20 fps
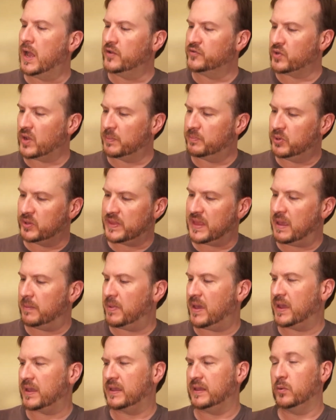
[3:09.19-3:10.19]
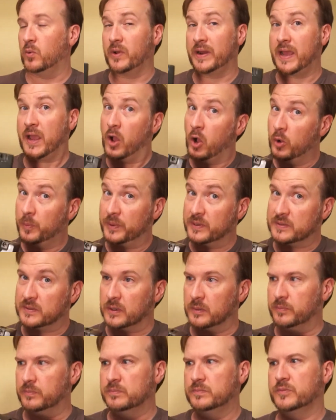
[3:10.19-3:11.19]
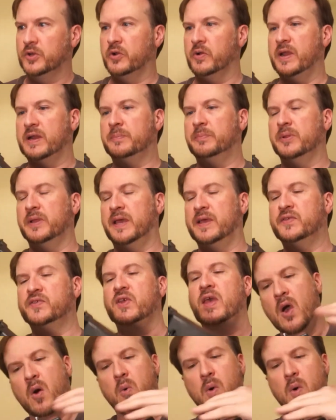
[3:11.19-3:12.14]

So I put that back in what I hope is the correct place.